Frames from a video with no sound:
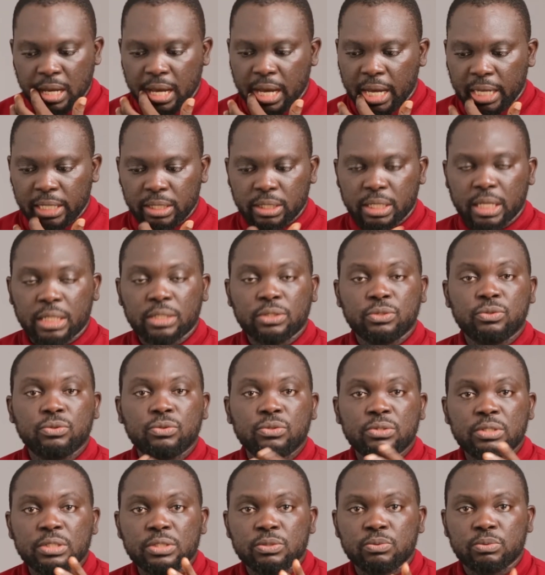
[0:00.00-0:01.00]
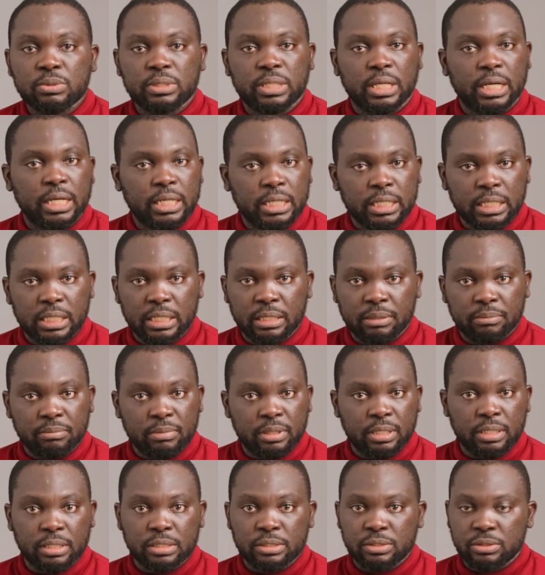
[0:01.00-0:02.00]
And you can do this with any
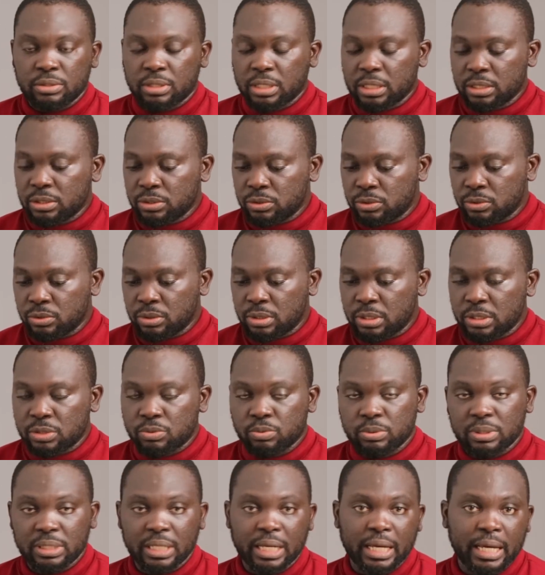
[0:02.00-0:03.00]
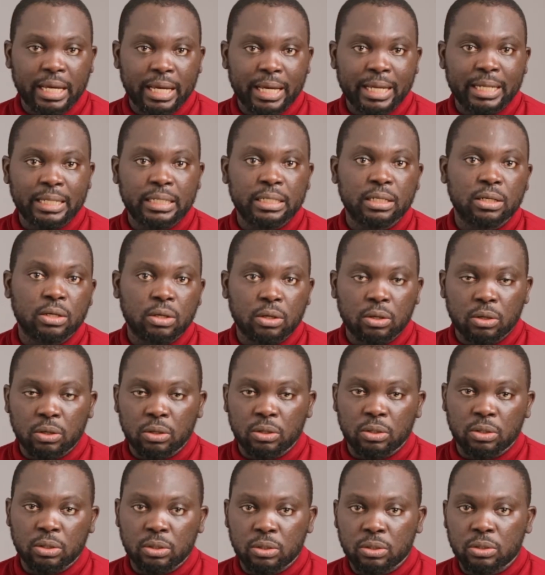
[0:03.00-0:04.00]
image, you can do this with any
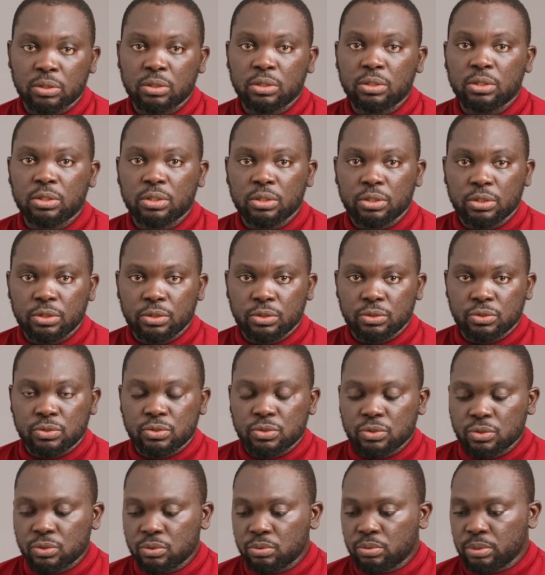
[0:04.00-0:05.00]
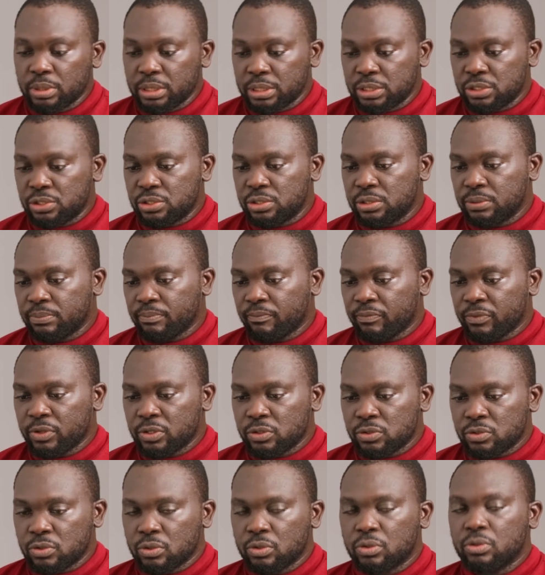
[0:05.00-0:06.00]
color you so wish.
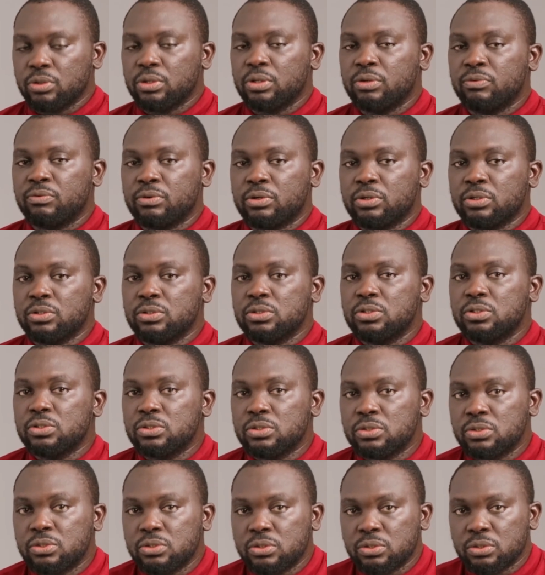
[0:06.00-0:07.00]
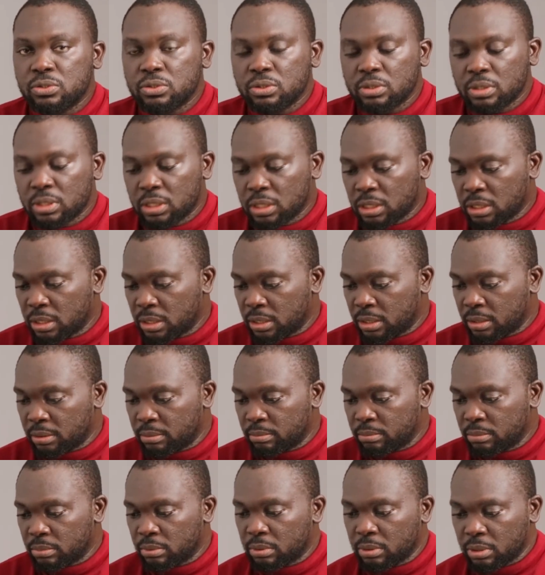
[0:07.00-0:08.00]
So if you're going to use
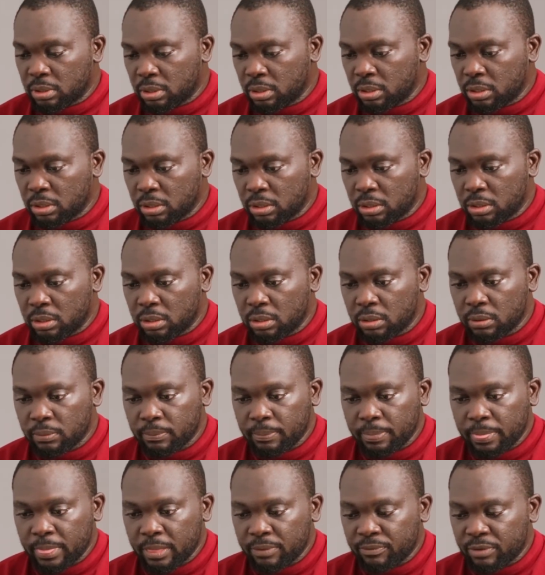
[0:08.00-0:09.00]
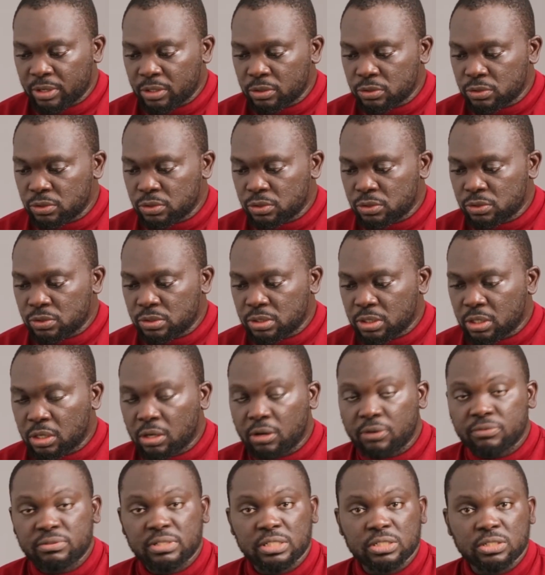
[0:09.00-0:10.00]
if you're going to use the
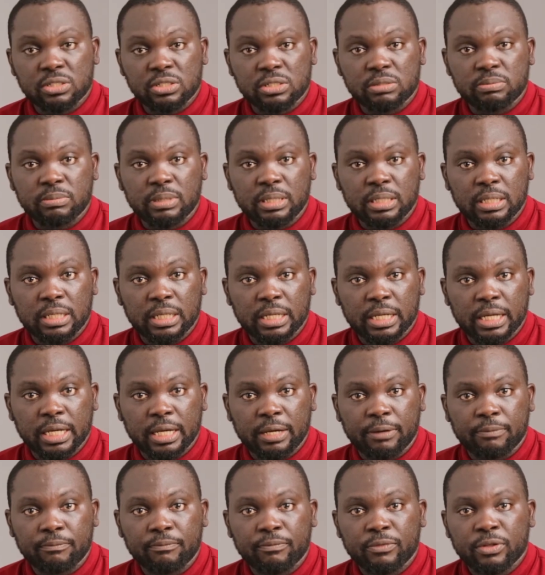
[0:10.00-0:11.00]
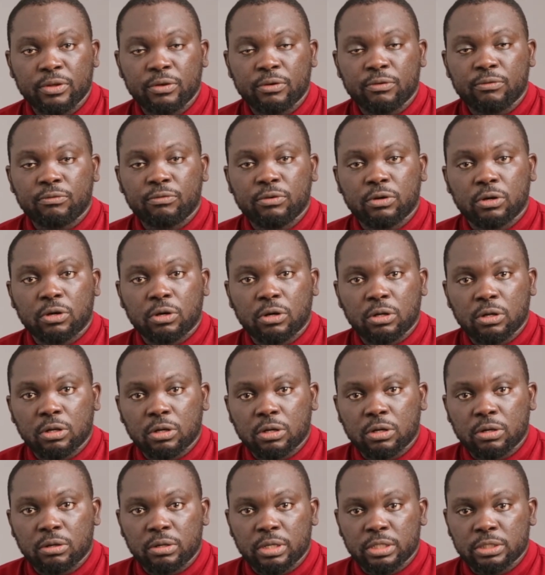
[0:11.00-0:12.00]
curves adjustment layer for a color
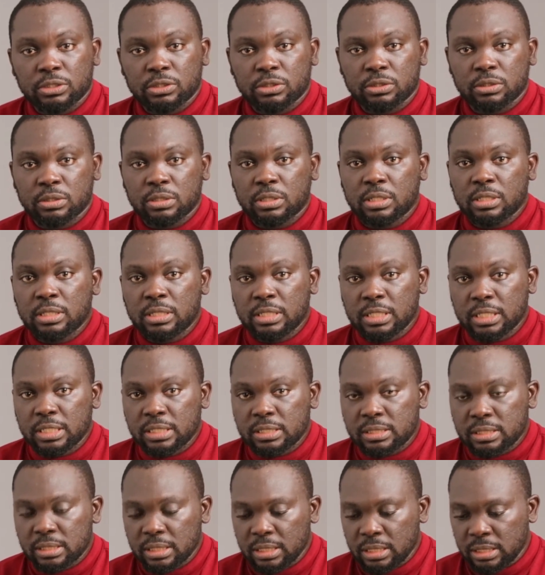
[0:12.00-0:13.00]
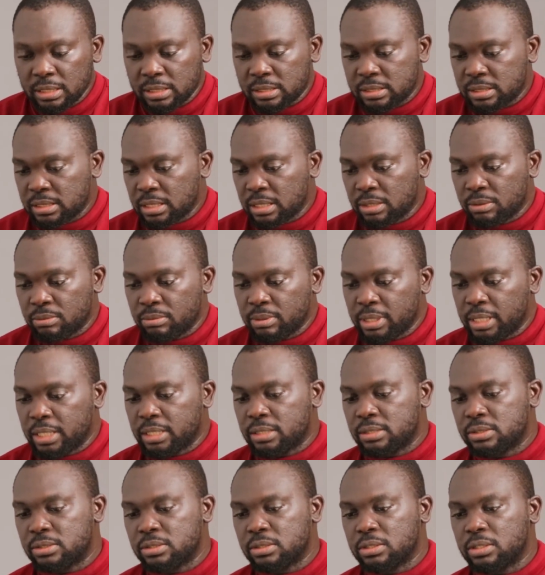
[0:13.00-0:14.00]
correction, this is a way
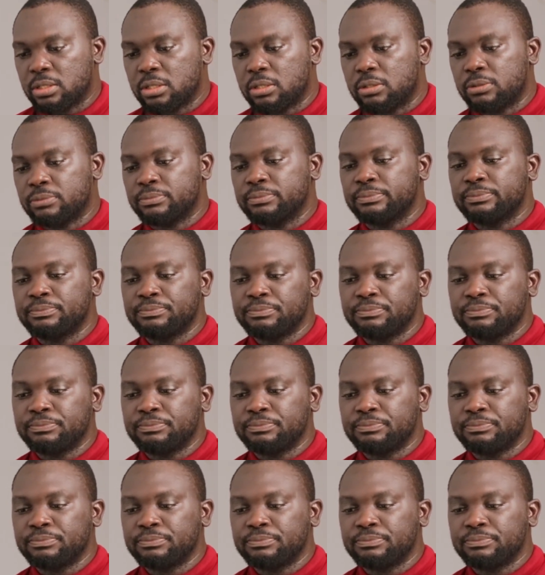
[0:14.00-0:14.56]
to go.